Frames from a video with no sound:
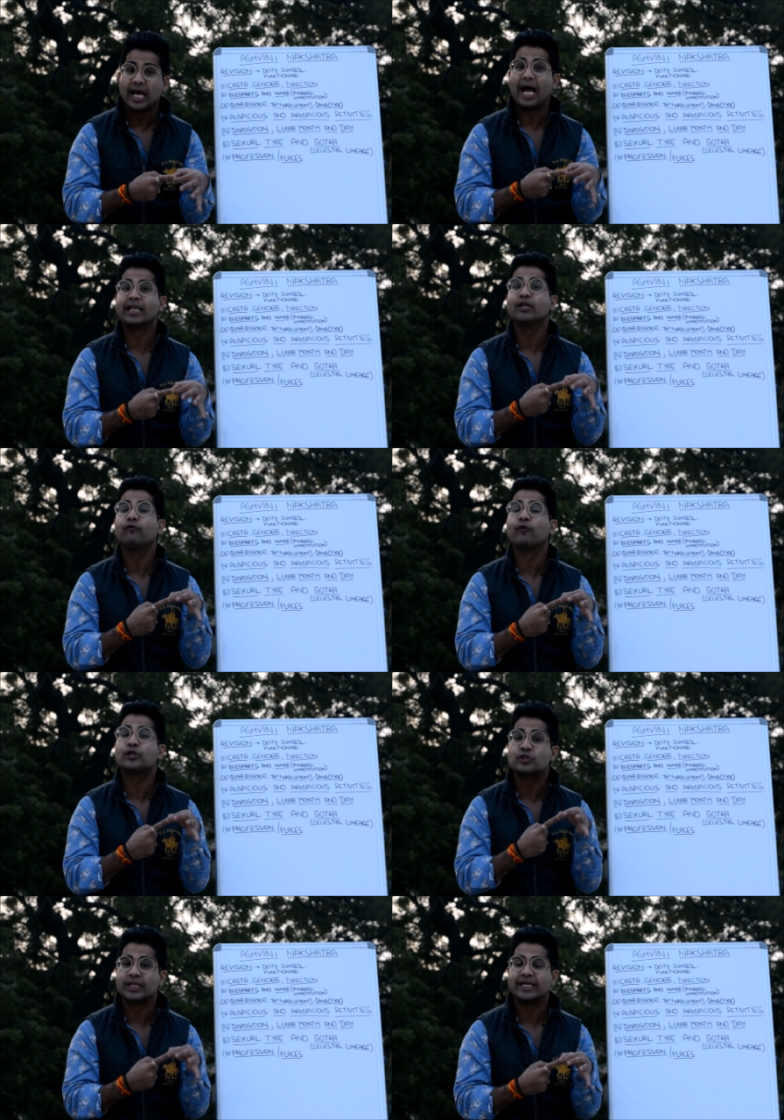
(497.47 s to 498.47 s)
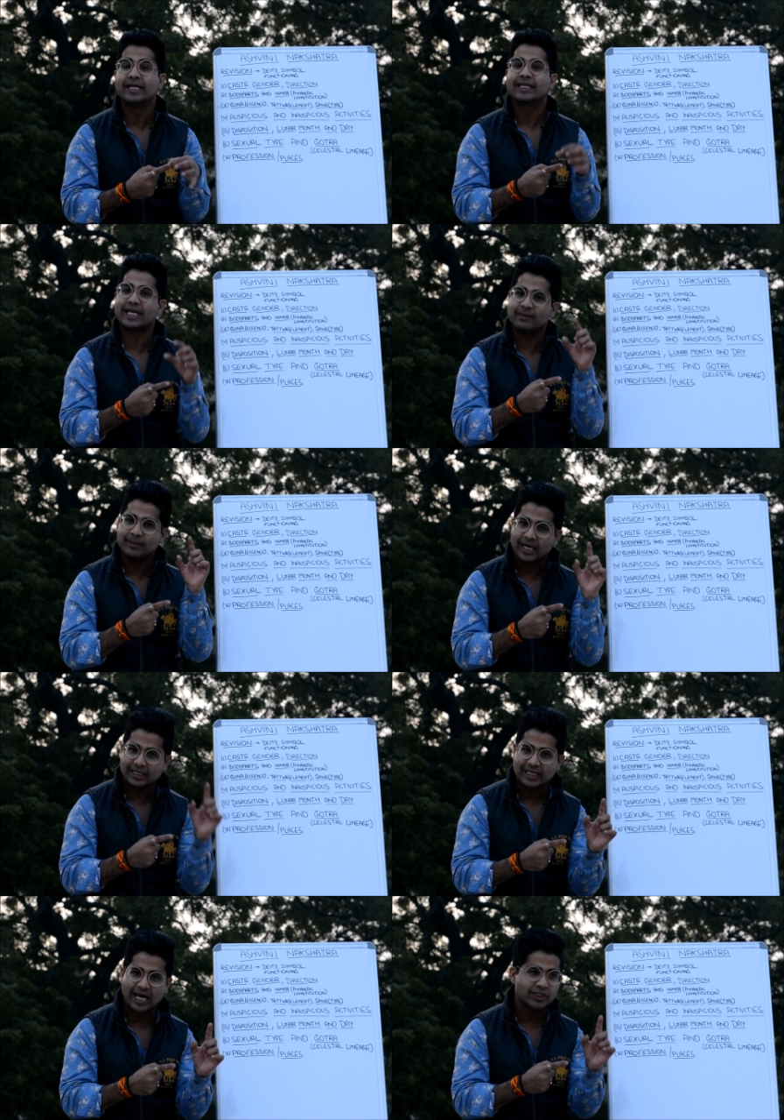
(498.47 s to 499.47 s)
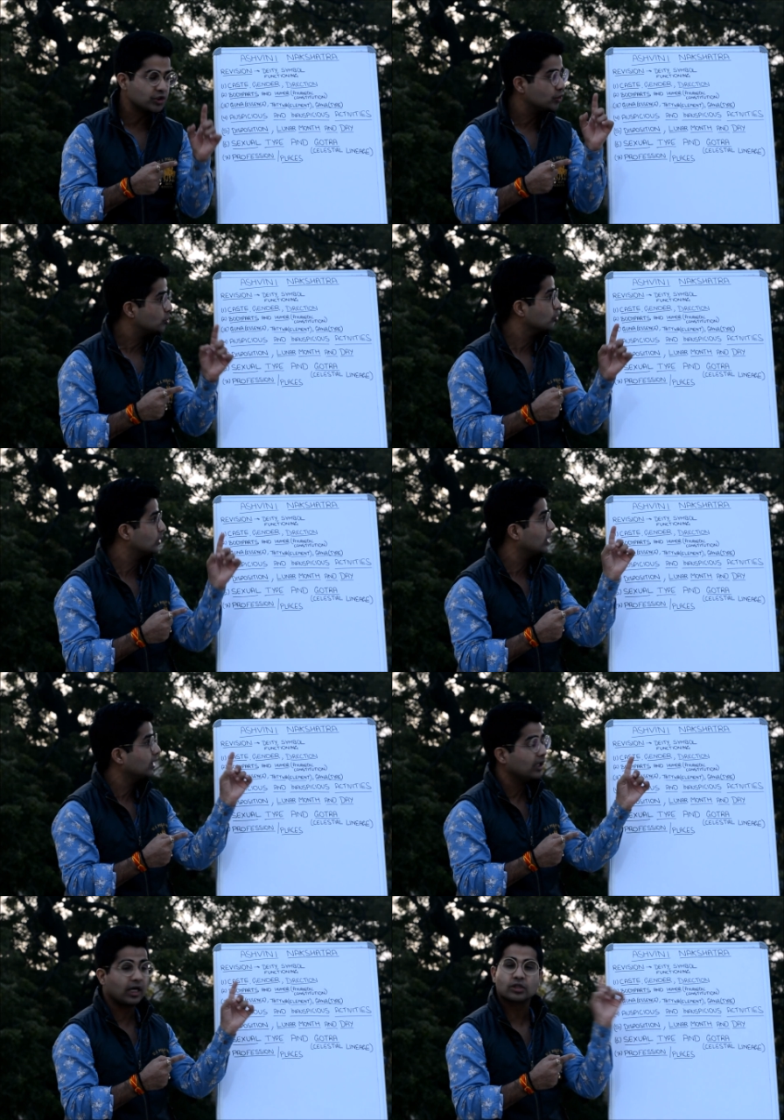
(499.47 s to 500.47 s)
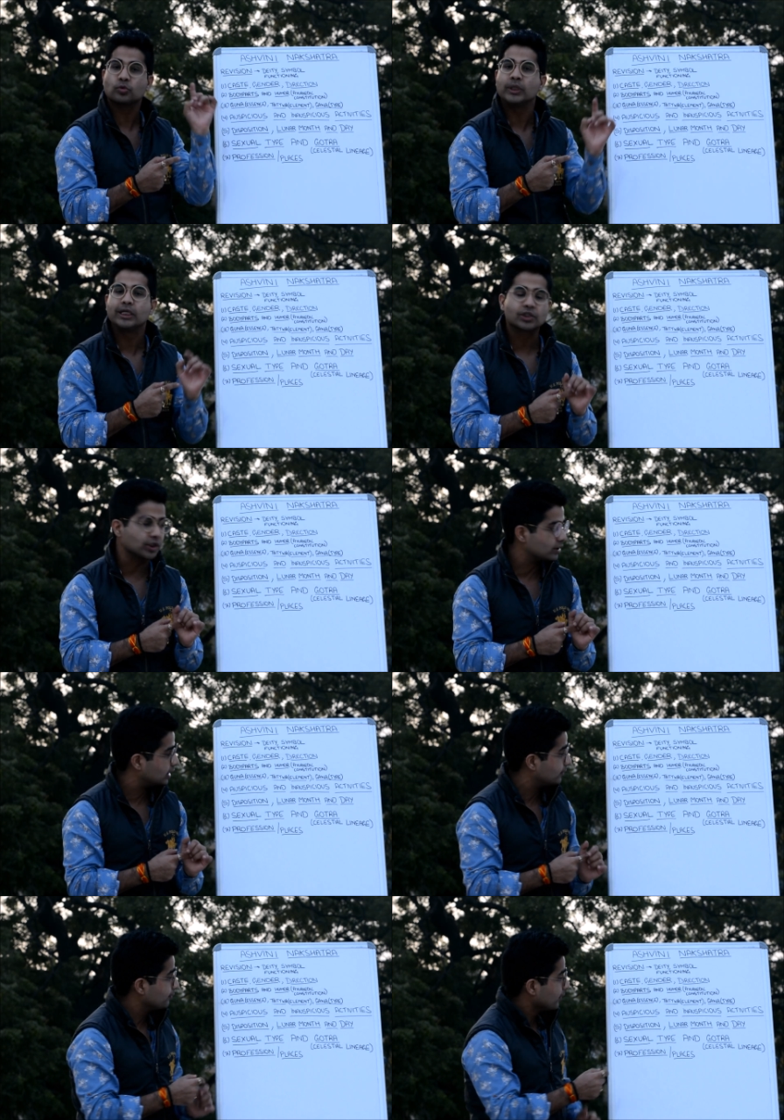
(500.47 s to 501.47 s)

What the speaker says: and the first day can be attached to the Ashwini Nakshatra.